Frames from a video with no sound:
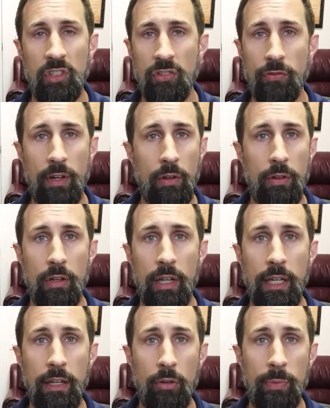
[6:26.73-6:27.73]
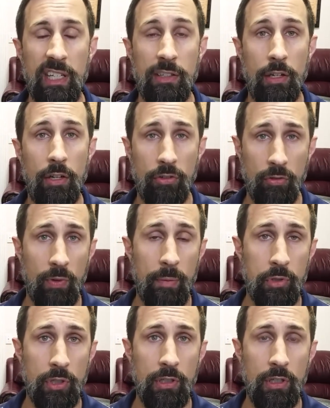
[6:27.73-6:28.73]
Just follow the link, it'll be in the
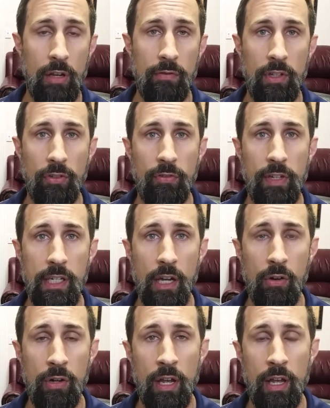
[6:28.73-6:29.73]
description of this video.